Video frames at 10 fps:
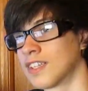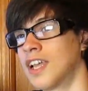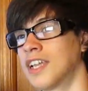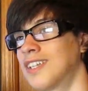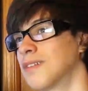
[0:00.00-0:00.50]

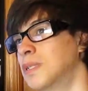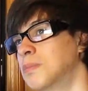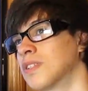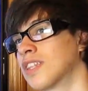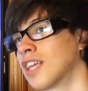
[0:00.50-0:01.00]
like
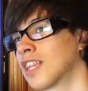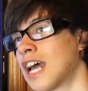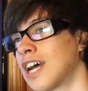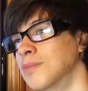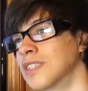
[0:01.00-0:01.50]
people think
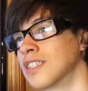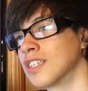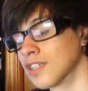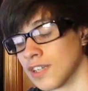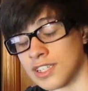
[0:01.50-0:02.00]
that I'm just
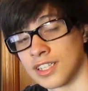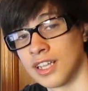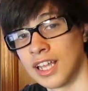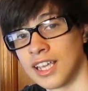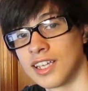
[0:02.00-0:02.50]
here to
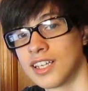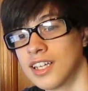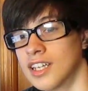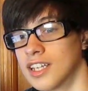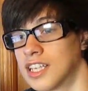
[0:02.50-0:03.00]
like
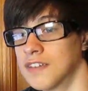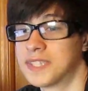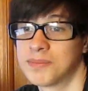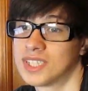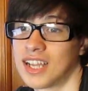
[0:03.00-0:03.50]

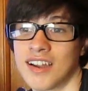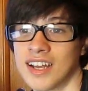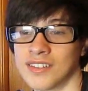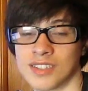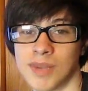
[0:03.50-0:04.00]
give them
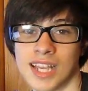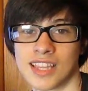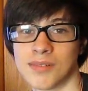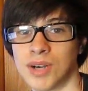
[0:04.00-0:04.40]
shoutouts and make them